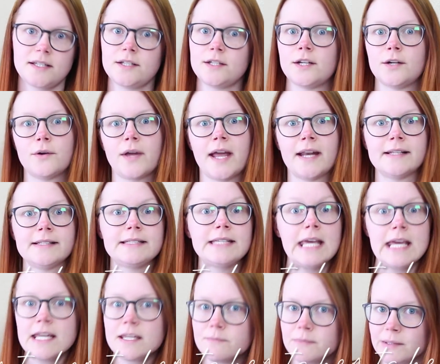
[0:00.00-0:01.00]
You know, can it
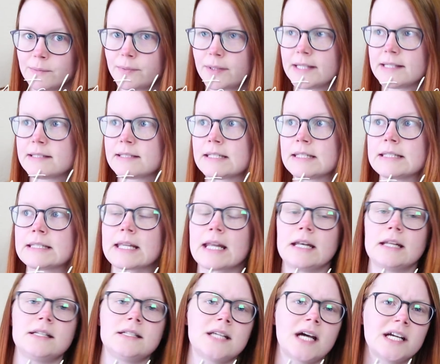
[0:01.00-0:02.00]
take me places?
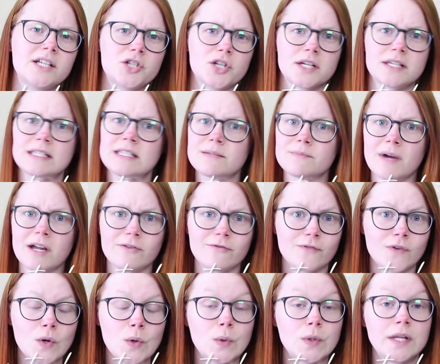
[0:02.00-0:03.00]
Can it digest my
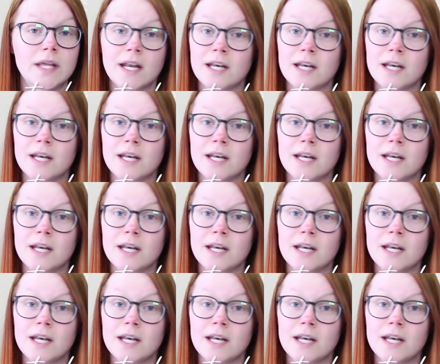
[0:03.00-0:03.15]
food?